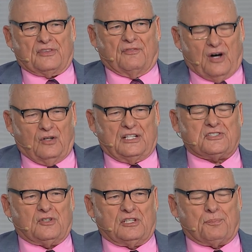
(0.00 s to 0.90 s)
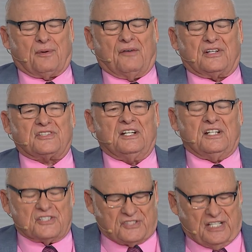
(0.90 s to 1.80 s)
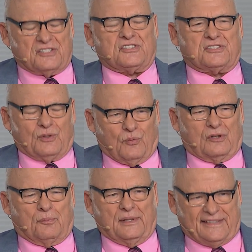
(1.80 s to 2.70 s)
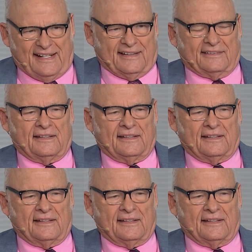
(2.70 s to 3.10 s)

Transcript: of all his holy prophets since the world began.